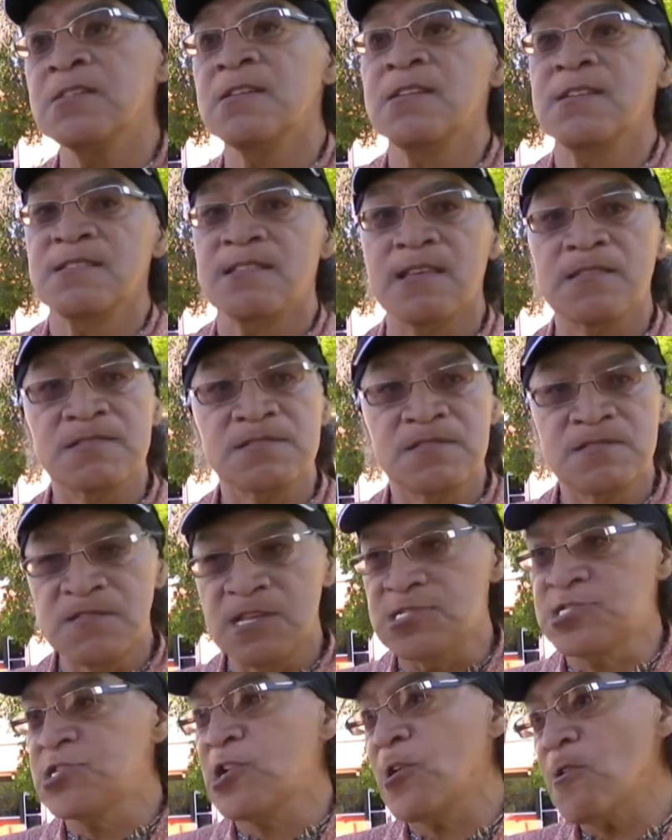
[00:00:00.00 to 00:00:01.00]

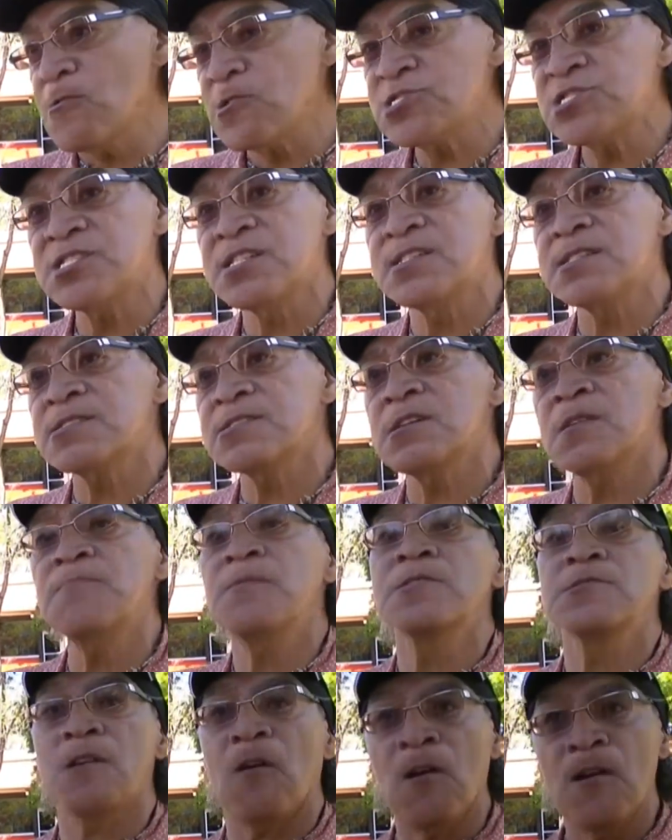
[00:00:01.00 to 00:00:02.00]
the church system
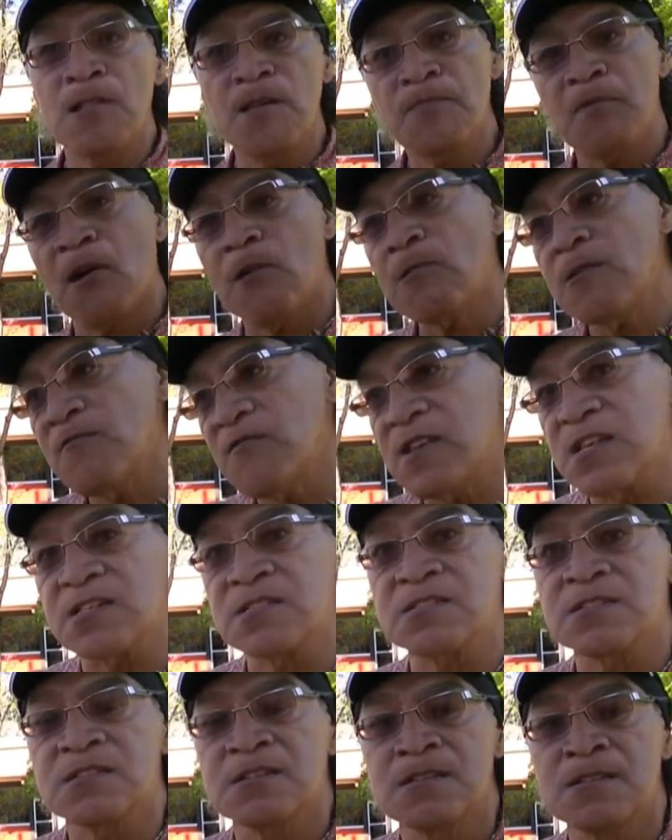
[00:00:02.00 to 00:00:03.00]
is all a part of
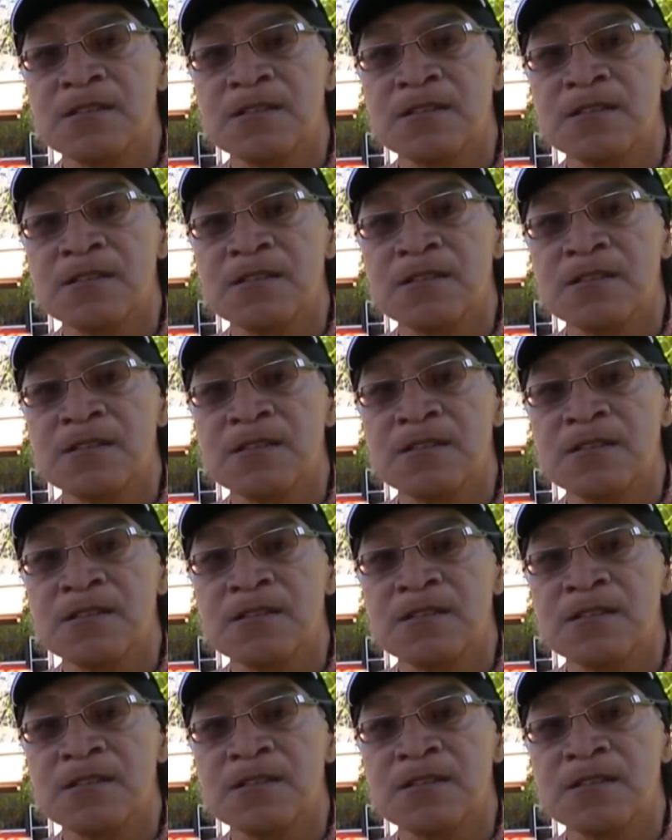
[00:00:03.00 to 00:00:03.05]
this.